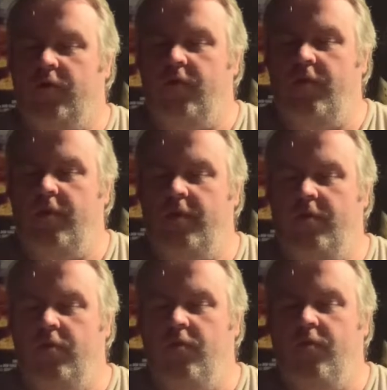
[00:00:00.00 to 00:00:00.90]
of
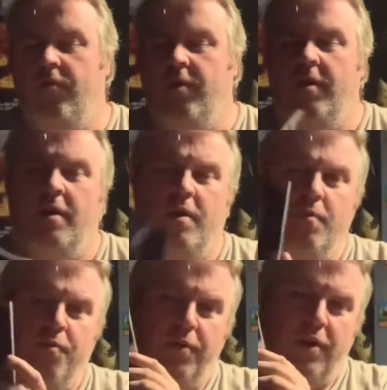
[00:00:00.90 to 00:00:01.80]
sort of
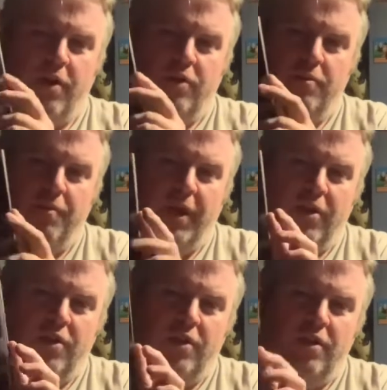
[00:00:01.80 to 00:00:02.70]
production
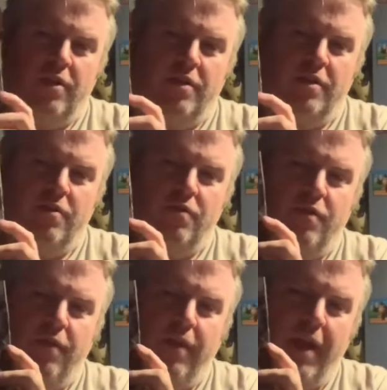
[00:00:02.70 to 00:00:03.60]
pictures and sort of
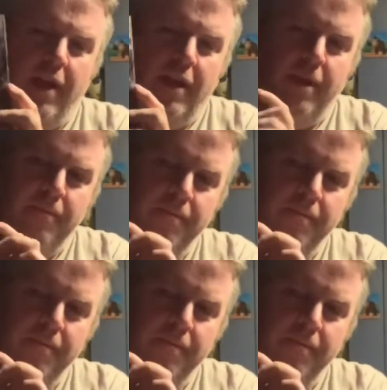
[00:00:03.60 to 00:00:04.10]
stuff like that in it.